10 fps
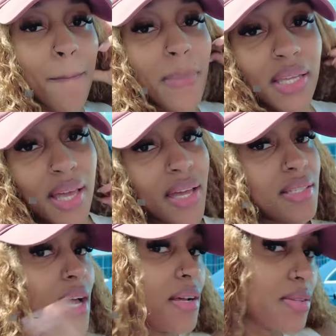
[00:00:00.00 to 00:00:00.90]
But yeah,
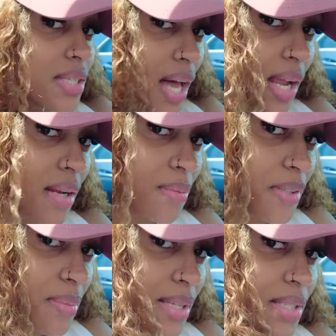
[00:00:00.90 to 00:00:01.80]
it's hot outside. I'm
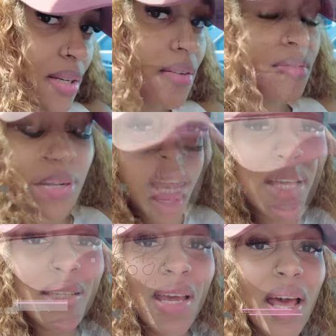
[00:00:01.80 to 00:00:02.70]
feeling myself. Also,
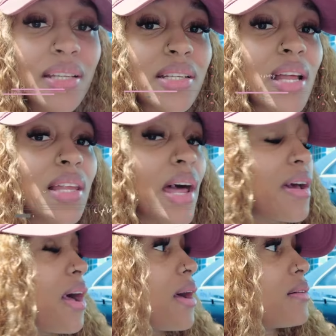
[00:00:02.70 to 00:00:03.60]
last night I did a lot
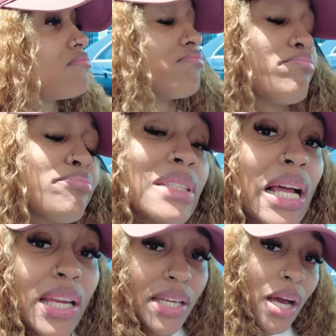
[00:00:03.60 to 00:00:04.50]
of
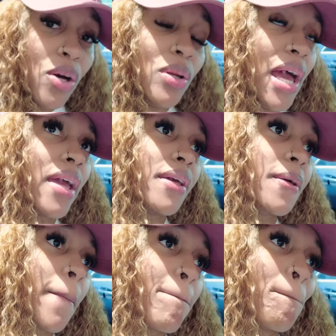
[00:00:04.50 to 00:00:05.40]
clean out. Like,
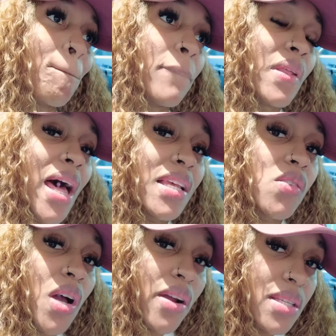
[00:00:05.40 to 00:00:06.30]
as
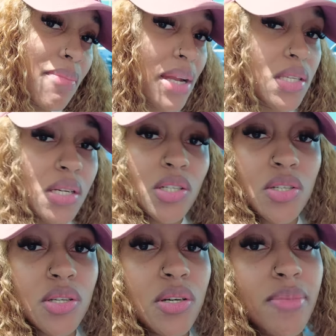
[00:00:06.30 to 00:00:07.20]
far as medicine
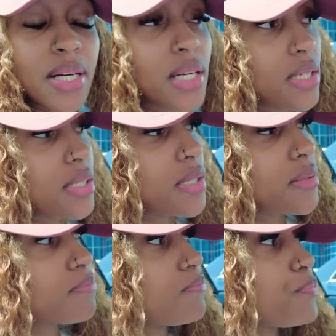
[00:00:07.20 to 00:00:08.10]
clothes go, because
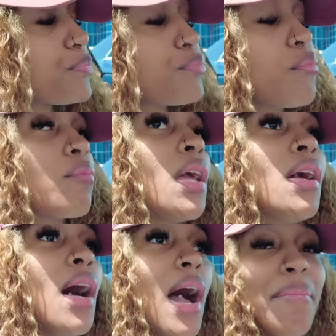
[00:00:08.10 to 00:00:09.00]

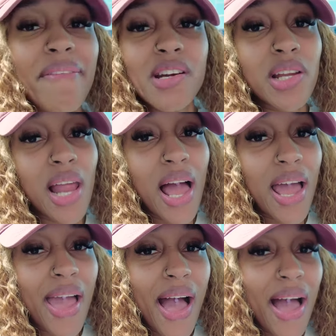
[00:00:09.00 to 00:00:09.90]
I'm not even gonna
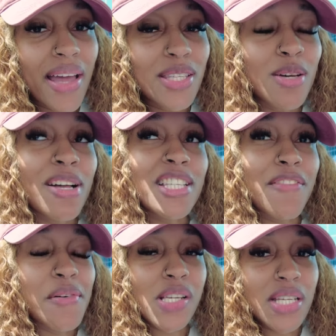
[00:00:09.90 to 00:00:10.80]
lie, I told
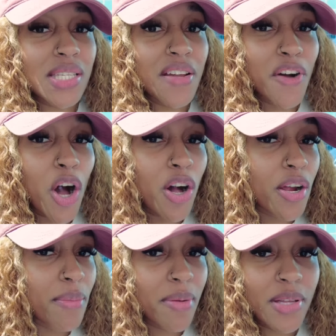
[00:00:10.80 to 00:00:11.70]
myself I was gonna save all
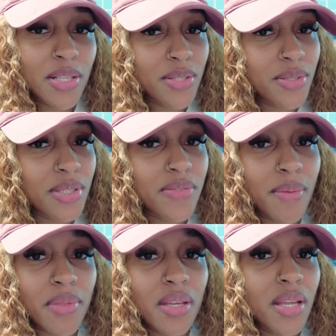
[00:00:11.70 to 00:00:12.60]
her baby clothes
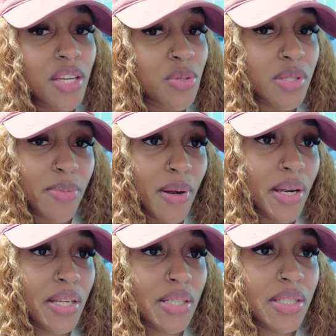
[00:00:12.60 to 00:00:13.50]
from the day she was
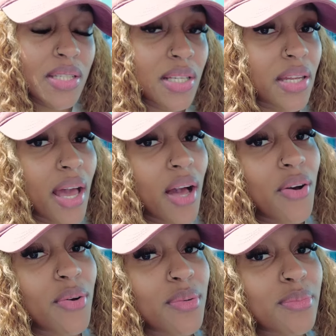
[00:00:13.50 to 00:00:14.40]
born till now,